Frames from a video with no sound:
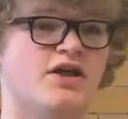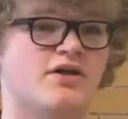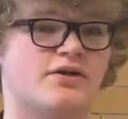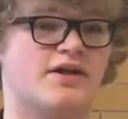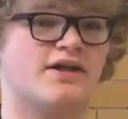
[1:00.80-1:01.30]

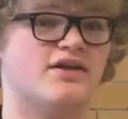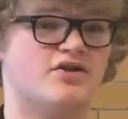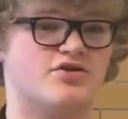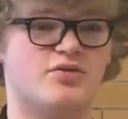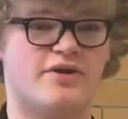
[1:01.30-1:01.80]
Oh, okay.
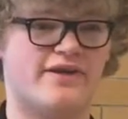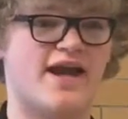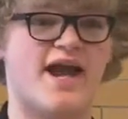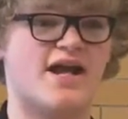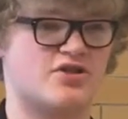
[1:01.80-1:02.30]
So what are
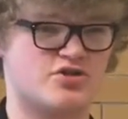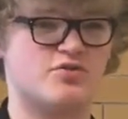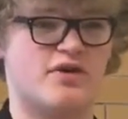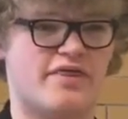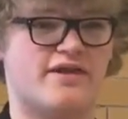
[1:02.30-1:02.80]
the actual